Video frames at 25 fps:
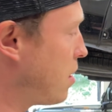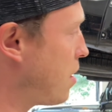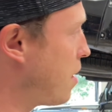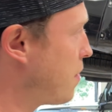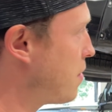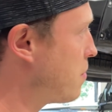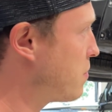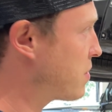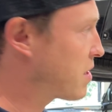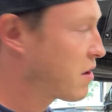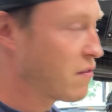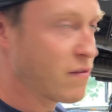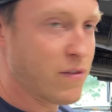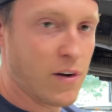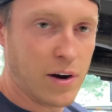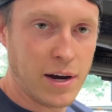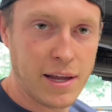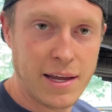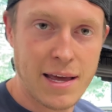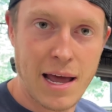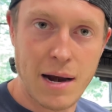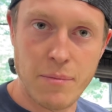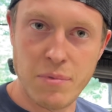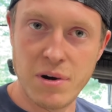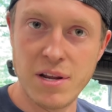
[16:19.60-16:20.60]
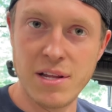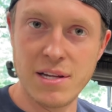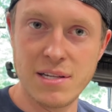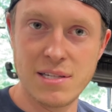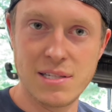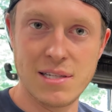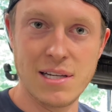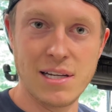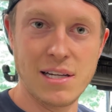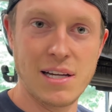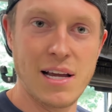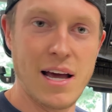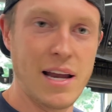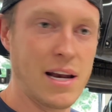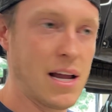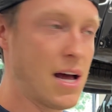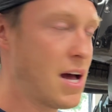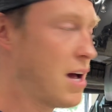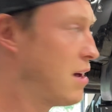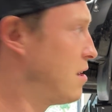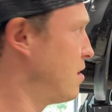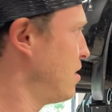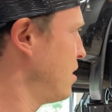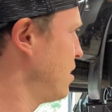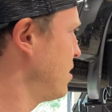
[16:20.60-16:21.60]
and then we can finally calibrate this thing. And
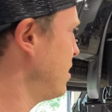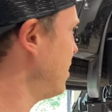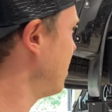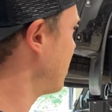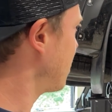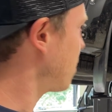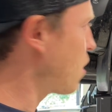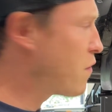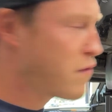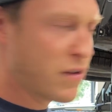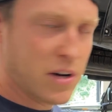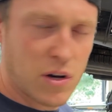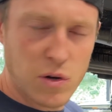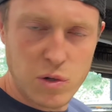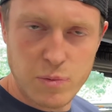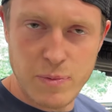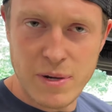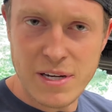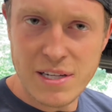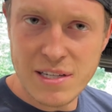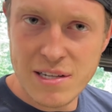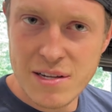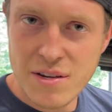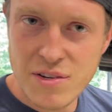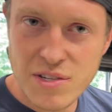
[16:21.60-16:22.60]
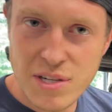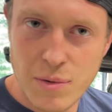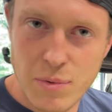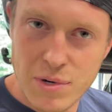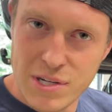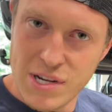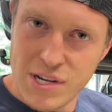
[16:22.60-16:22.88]
yeah, go for a little spin, see what it's